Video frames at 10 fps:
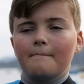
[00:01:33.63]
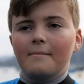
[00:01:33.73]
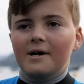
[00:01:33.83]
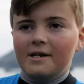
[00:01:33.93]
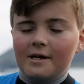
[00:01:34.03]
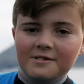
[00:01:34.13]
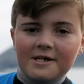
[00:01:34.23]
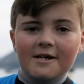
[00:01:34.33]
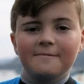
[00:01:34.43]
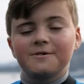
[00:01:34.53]
My name is
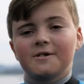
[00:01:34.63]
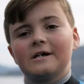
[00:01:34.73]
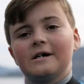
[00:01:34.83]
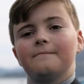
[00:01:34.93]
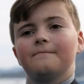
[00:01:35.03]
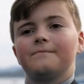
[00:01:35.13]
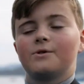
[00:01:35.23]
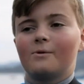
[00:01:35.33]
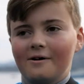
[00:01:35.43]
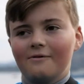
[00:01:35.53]
Hamish and I'm
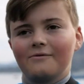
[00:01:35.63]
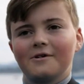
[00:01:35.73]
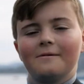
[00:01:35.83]
12 and